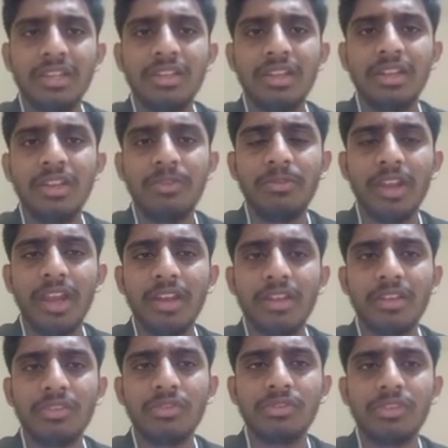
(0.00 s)
significant
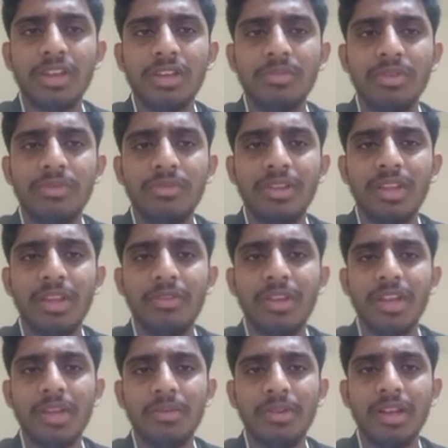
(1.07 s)
association between the
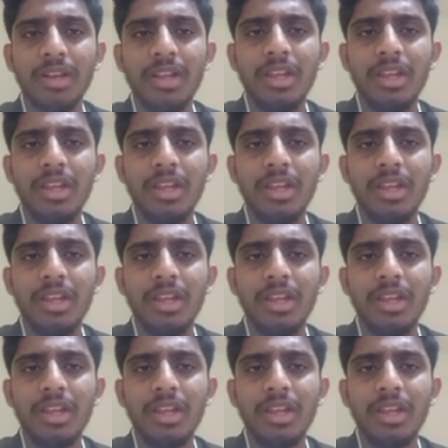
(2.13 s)
variable.